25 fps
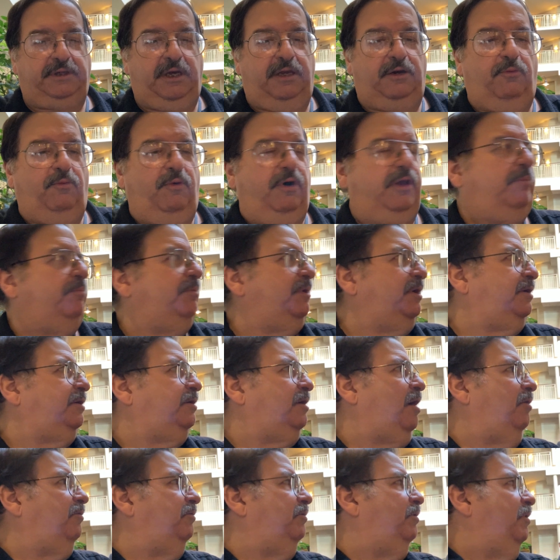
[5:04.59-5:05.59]
I don't want to be
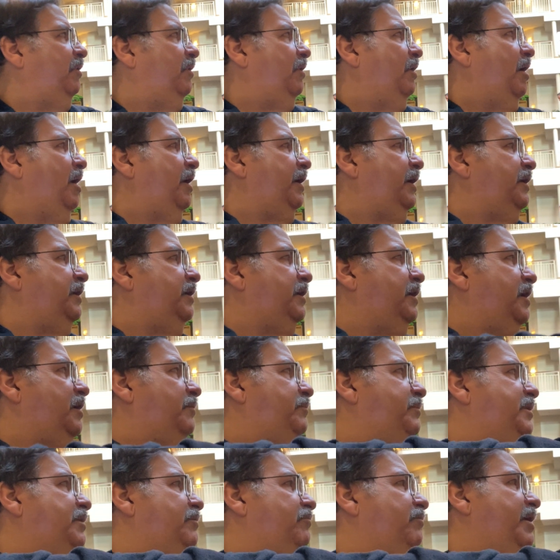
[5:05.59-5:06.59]
color. I got you got to
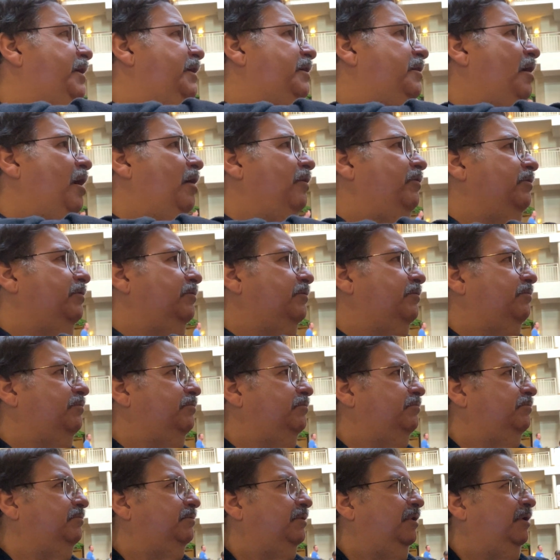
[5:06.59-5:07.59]
be the right color.
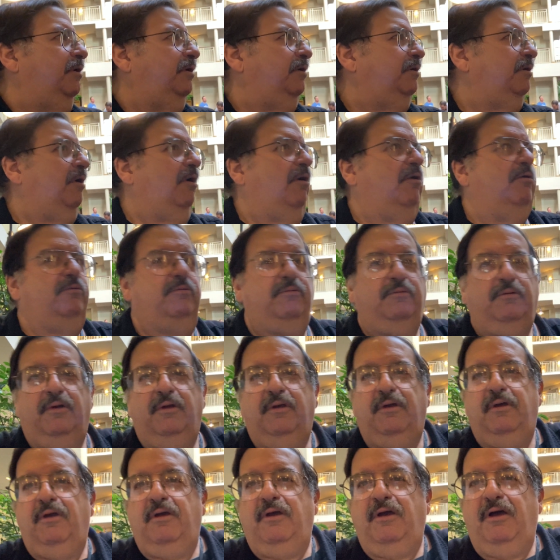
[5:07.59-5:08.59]
There you go.
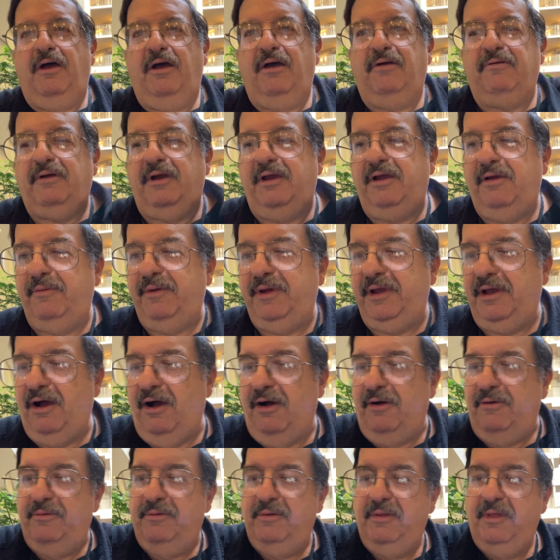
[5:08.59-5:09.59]
All right, here we
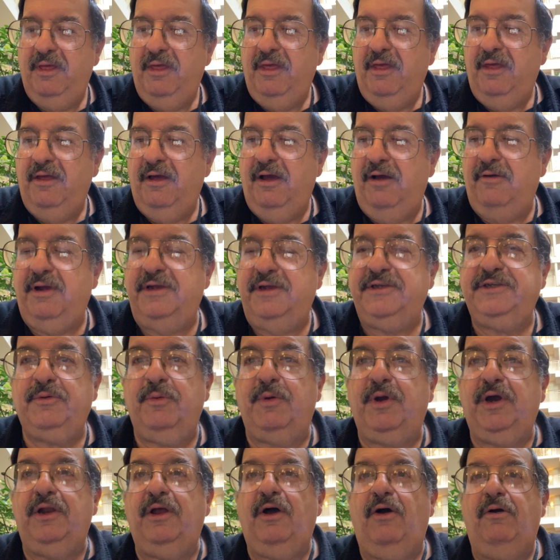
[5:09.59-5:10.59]
go. All right, so
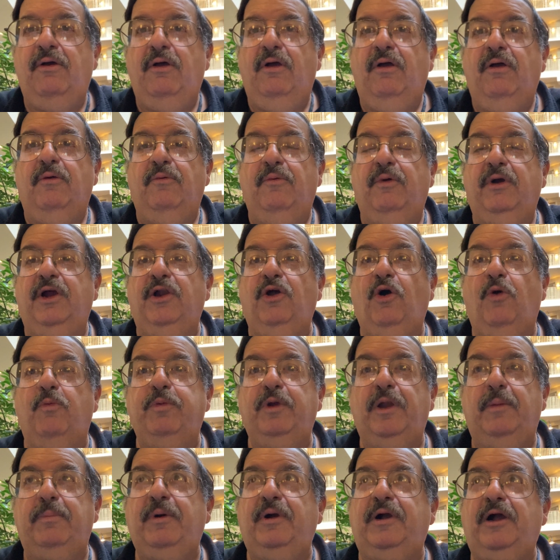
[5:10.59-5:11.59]
we're gonna we're gonna
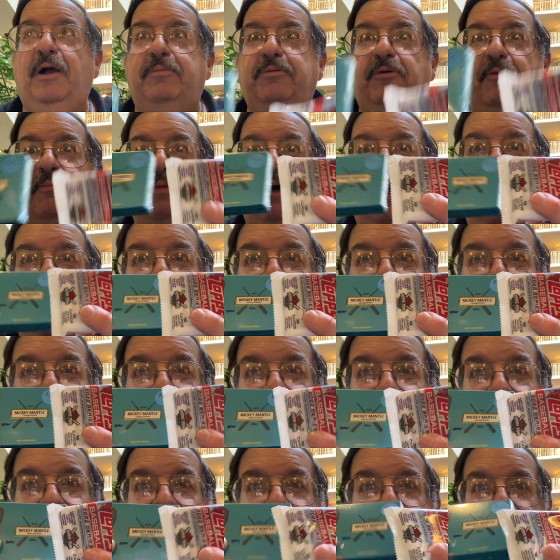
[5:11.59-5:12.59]
open up a couple packs
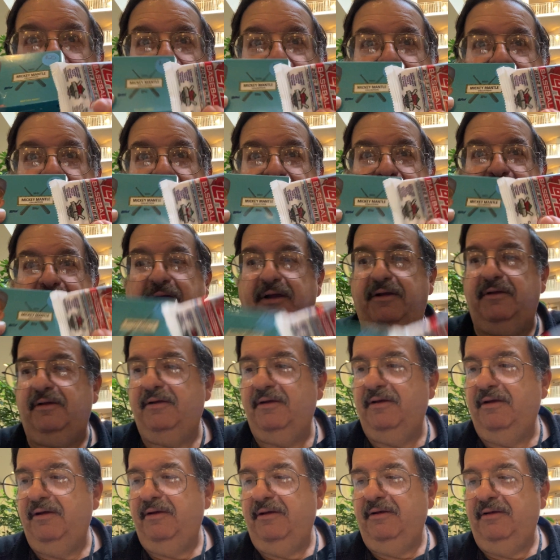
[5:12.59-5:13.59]
here. All right.
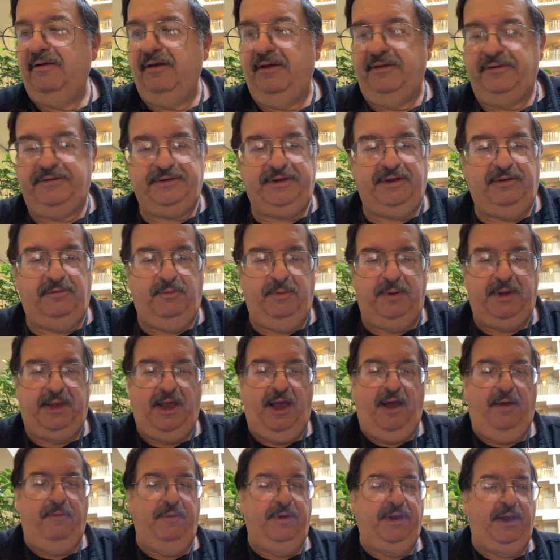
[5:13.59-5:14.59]
Let's see what we
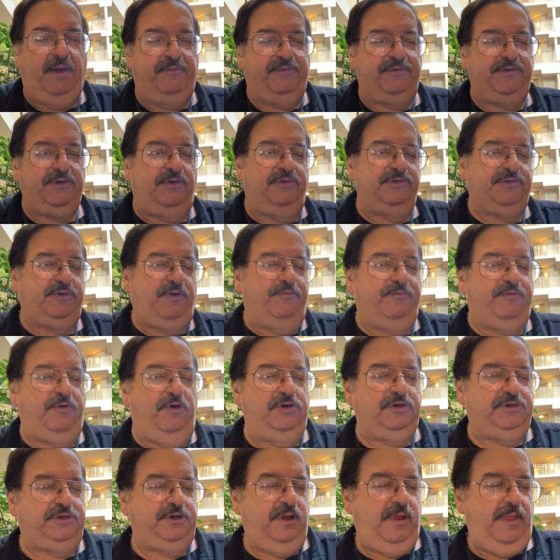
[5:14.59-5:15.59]
got. We got so, so
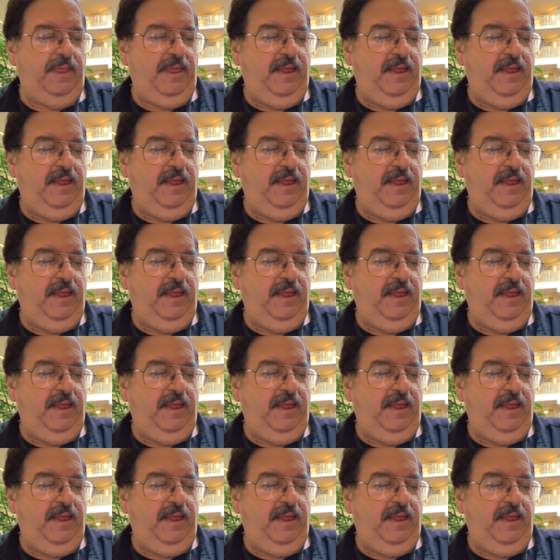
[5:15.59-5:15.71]
first.